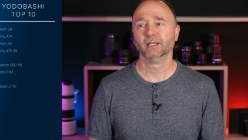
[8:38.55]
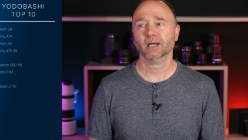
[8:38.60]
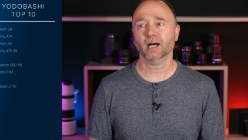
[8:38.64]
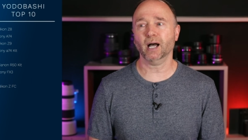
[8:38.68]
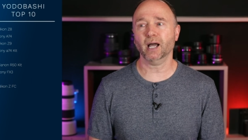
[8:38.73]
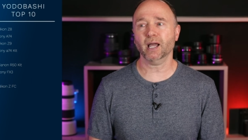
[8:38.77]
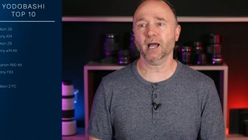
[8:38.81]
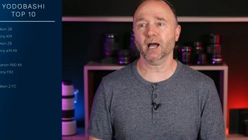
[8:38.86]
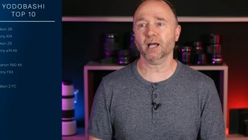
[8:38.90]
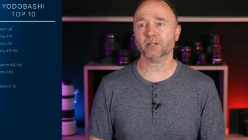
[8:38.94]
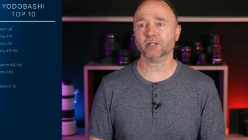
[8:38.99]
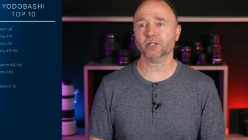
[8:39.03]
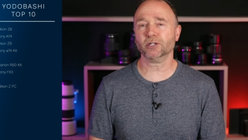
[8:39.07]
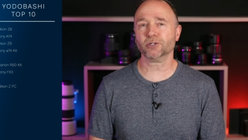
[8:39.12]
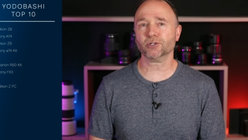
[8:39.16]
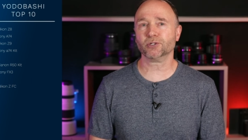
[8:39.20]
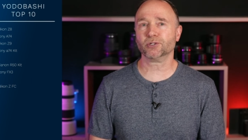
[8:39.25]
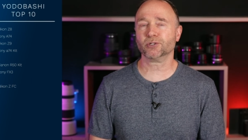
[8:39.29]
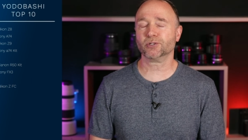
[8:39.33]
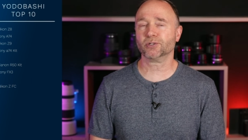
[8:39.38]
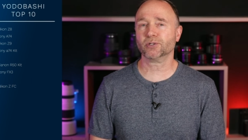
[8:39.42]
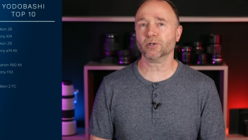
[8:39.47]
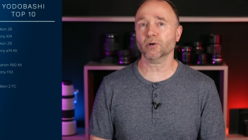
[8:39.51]
I, I
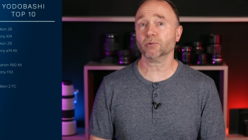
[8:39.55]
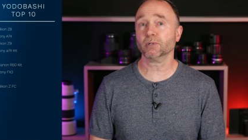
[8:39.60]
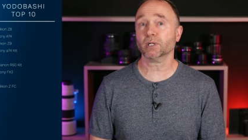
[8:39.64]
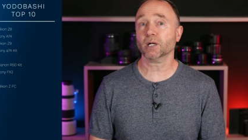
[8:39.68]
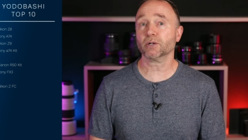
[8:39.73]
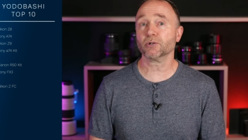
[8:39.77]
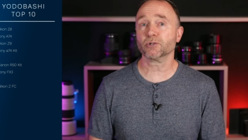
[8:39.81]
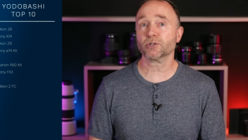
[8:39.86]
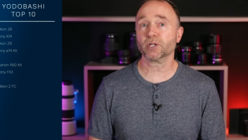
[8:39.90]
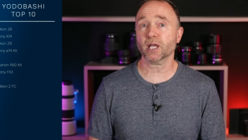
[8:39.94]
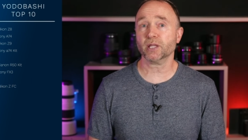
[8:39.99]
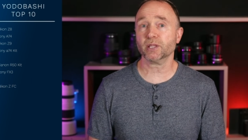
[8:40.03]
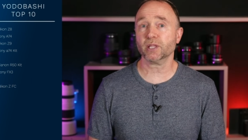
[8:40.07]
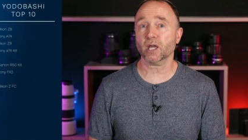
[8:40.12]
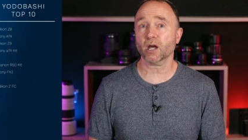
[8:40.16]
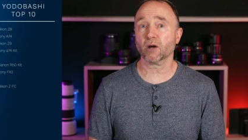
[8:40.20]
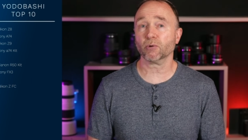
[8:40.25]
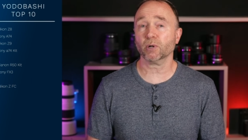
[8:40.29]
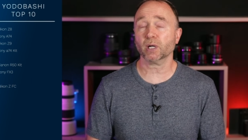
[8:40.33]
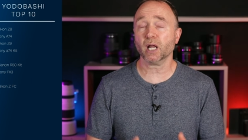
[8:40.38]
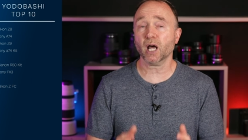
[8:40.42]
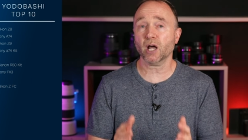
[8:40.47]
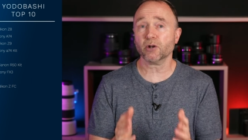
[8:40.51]
just don't understand the R
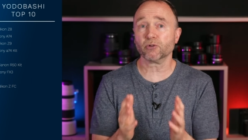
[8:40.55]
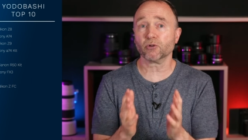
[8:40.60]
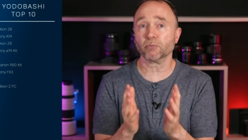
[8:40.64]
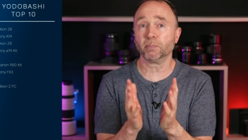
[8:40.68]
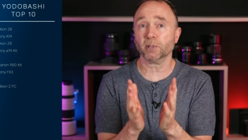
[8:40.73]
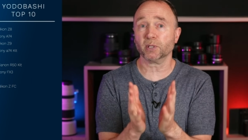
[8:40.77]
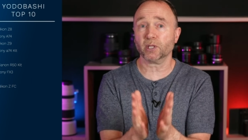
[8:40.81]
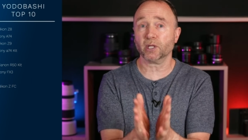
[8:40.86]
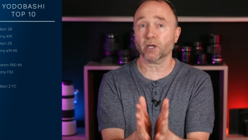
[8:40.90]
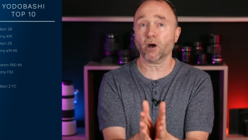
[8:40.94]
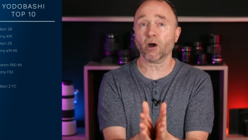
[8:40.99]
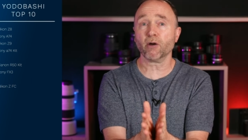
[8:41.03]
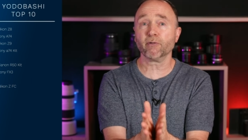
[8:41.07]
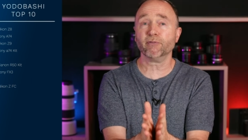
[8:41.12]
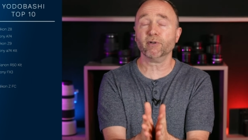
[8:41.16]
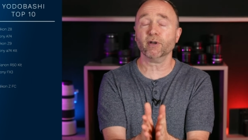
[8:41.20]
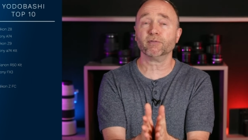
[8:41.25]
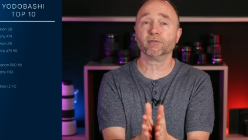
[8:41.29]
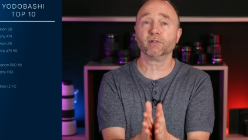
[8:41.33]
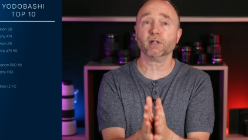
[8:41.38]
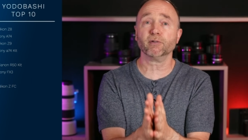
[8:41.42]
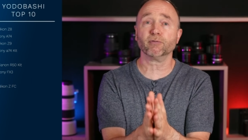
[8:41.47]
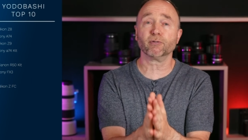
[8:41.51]
one hundred, but the R
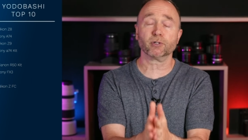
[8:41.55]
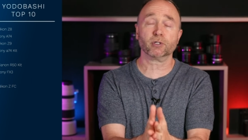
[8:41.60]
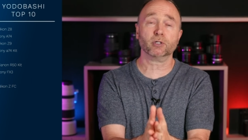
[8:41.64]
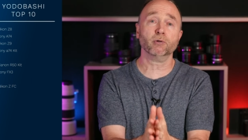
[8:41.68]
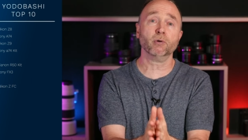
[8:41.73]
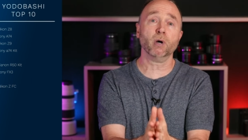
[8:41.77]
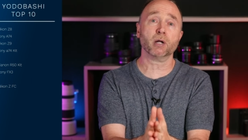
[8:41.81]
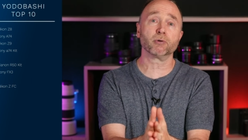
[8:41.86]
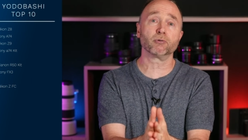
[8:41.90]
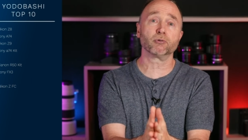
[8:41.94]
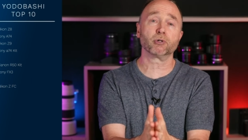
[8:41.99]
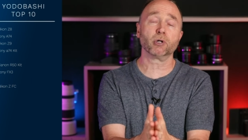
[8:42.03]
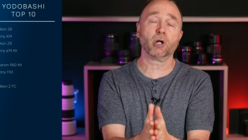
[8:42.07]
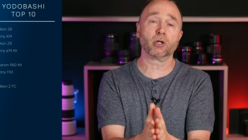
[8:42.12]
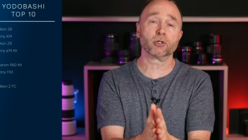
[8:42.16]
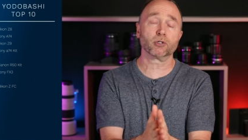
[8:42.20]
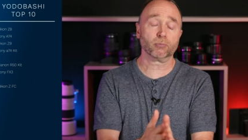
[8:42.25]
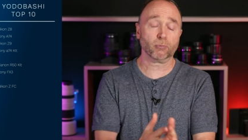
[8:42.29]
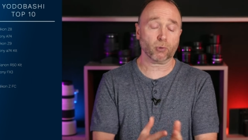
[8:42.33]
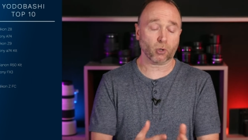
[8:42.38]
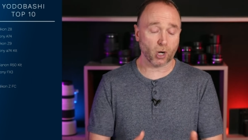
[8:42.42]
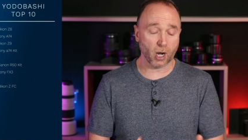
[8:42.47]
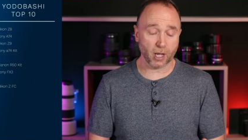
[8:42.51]
fifty for two hundred
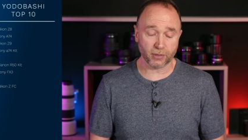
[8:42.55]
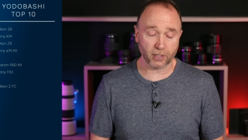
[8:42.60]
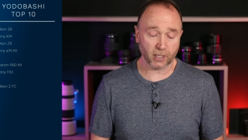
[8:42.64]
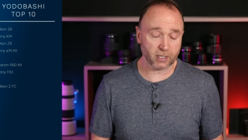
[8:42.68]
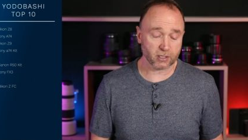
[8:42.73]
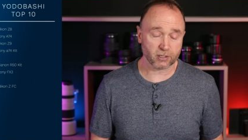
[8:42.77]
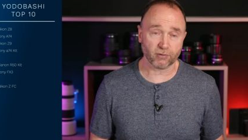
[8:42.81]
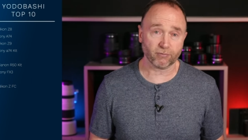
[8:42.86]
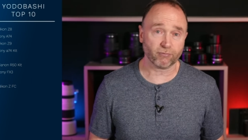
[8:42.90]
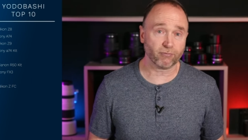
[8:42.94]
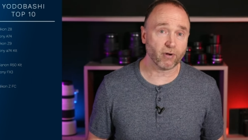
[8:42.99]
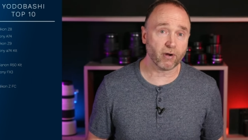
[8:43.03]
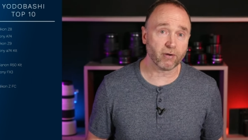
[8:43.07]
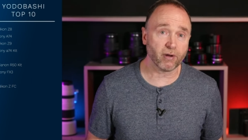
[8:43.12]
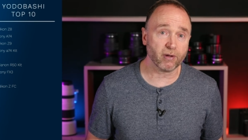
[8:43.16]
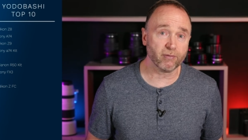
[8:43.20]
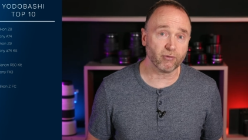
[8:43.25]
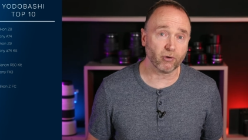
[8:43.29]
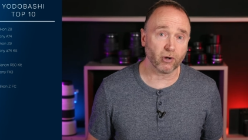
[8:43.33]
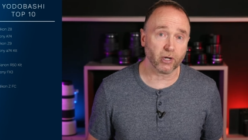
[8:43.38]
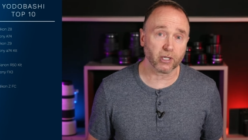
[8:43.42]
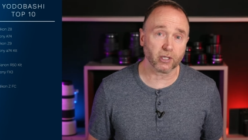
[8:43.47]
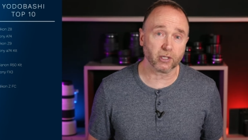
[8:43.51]
dollars more, I think is a very,
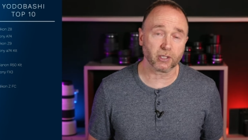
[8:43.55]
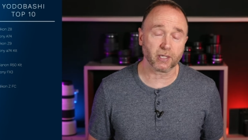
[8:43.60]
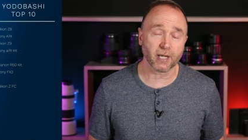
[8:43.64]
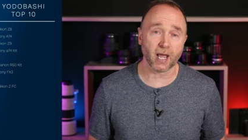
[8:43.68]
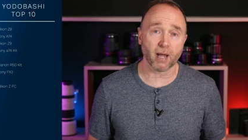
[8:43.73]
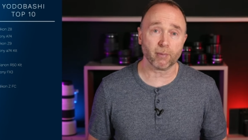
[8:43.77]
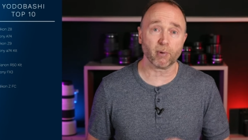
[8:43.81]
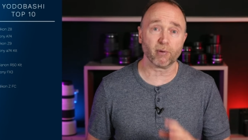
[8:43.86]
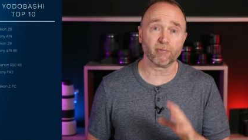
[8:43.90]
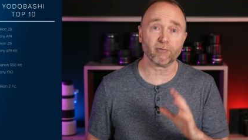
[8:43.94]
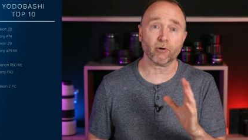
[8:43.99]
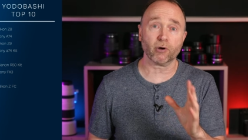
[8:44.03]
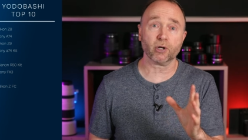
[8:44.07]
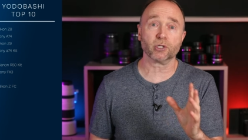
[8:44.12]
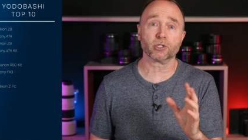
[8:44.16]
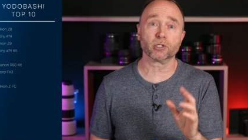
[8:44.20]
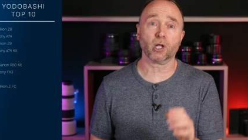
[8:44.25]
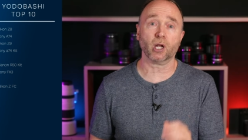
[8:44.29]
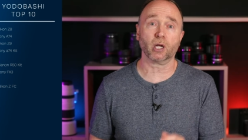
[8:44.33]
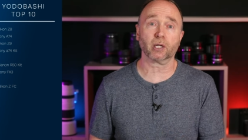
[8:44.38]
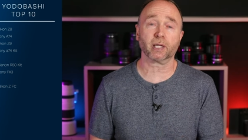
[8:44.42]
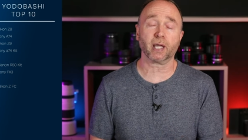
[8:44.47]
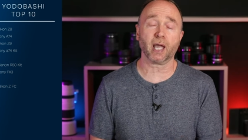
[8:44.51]
very good camera, very
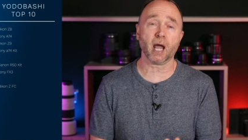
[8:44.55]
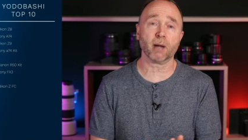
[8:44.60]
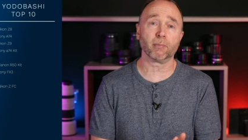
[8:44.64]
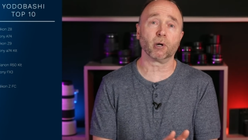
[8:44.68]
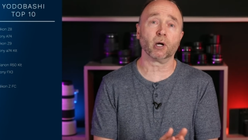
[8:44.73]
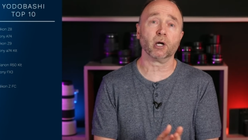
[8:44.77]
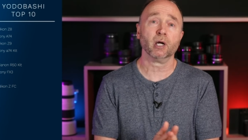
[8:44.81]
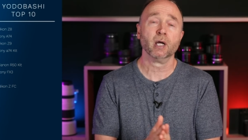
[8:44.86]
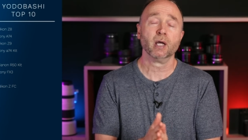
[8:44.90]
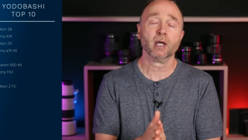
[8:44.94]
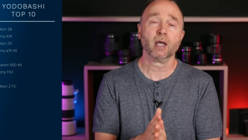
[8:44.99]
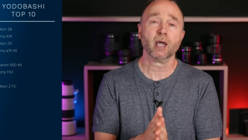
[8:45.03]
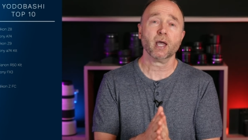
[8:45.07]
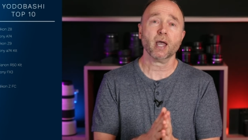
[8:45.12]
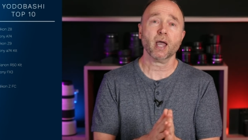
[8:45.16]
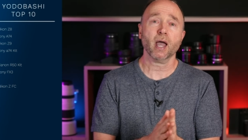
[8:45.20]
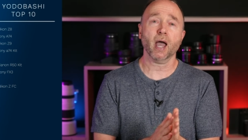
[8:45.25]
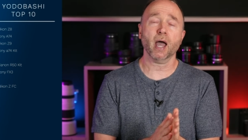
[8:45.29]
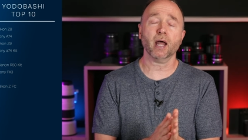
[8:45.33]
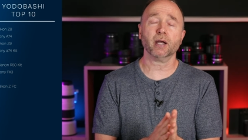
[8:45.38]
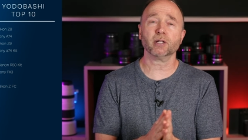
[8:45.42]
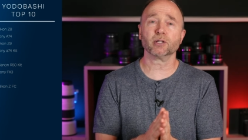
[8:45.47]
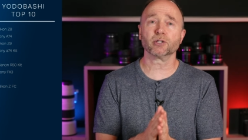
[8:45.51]
solid camera.
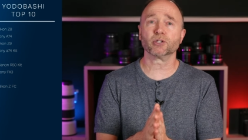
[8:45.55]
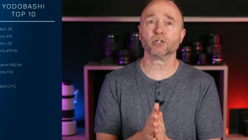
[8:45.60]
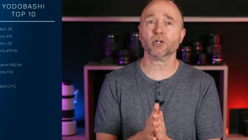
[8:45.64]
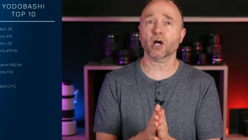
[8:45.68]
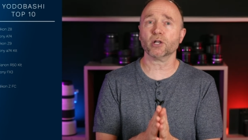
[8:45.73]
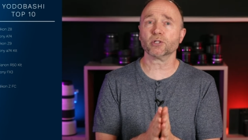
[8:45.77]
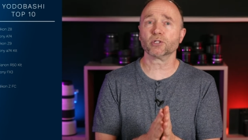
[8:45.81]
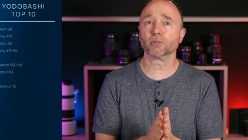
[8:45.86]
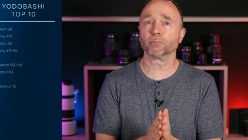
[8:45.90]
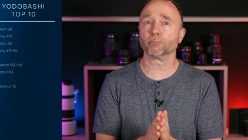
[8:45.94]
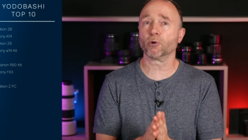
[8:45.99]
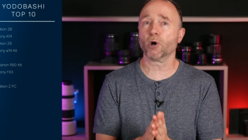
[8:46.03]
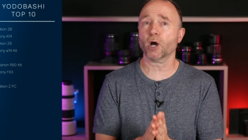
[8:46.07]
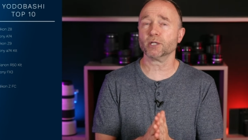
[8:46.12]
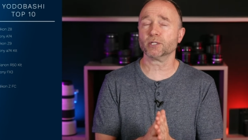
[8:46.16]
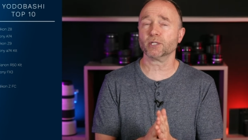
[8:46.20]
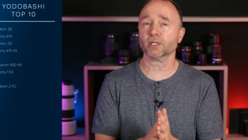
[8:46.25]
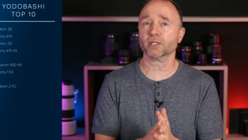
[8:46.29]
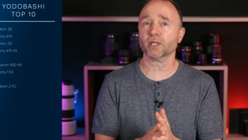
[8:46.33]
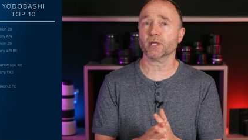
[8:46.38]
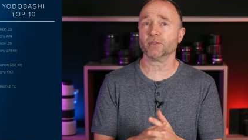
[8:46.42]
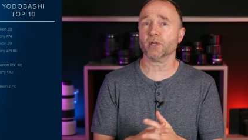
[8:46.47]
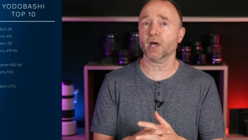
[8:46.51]
And it's not
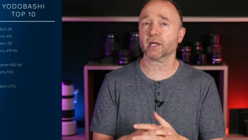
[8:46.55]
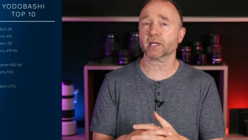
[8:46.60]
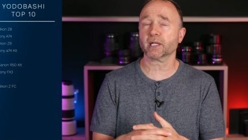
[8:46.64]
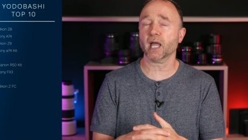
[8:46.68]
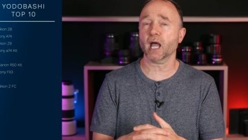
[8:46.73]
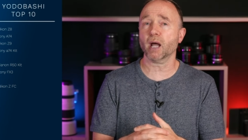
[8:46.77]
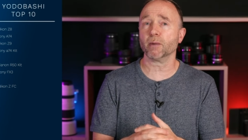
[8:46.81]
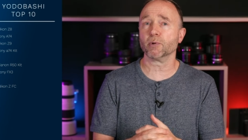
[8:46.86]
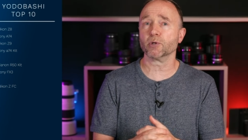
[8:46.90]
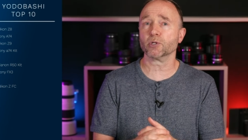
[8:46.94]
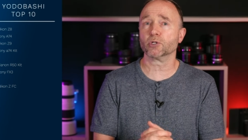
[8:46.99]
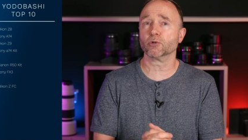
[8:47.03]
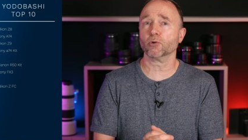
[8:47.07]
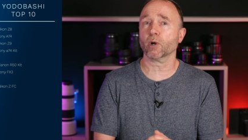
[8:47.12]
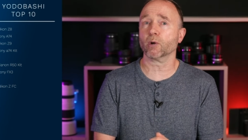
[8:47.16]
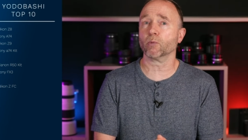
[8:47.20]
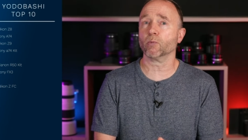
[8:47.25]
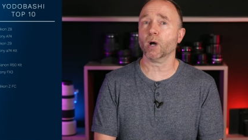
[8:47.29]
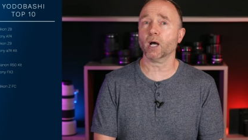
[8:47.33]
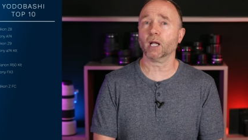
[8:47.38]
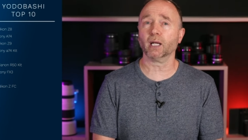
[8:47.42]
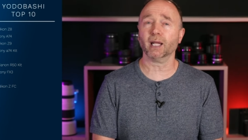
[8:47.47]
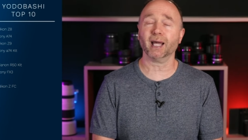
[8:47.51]
surprising that that camera is doing
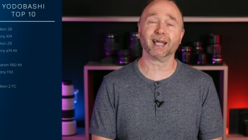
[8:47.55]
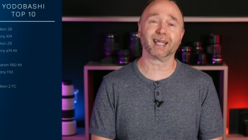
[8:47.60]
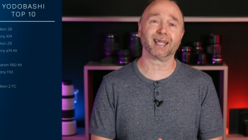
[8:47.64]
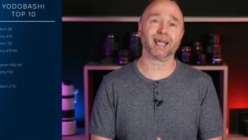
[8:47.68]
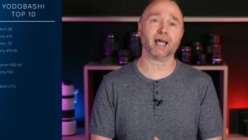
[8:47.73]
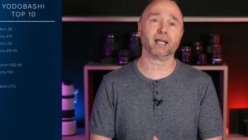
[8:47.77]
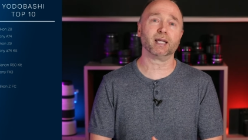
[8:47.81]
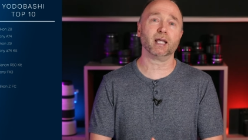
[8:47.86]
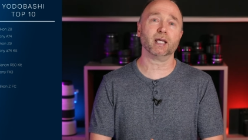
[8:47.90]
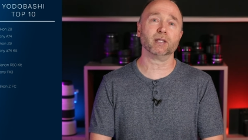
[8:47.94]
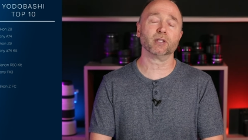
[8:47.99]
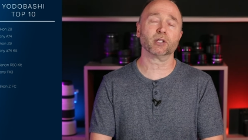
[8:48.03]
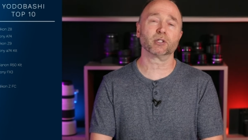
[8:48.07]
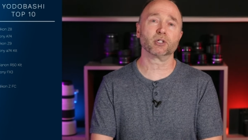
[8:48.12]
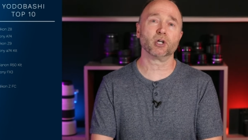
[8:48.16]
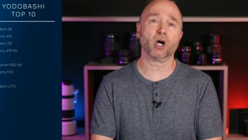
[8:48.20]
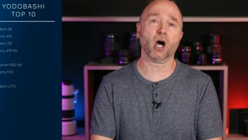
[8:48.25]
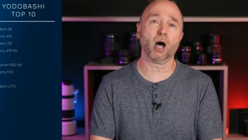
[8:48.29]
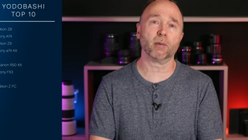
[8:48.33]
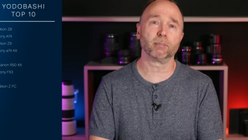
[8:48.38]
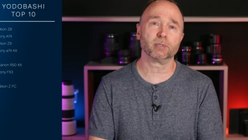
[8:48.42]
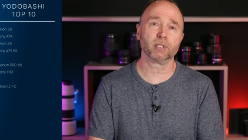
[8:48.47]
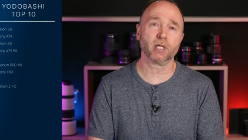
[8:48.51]
well again in the
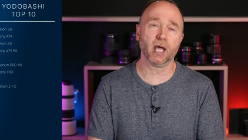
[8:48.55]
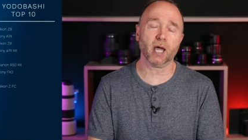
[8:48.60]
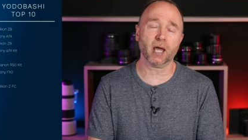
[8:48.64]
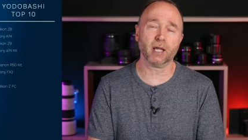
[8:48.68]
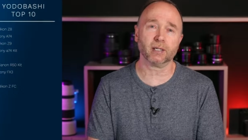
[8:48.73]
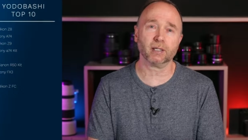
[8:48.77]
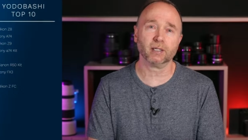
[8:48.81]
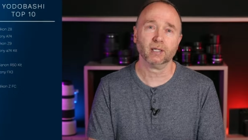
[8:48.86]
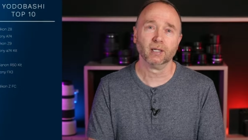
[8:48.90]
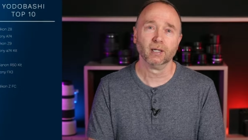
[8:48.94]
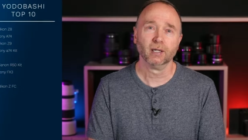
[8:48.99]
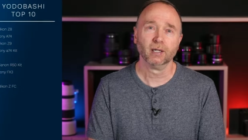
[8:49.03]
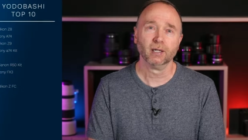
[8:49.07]
top ten.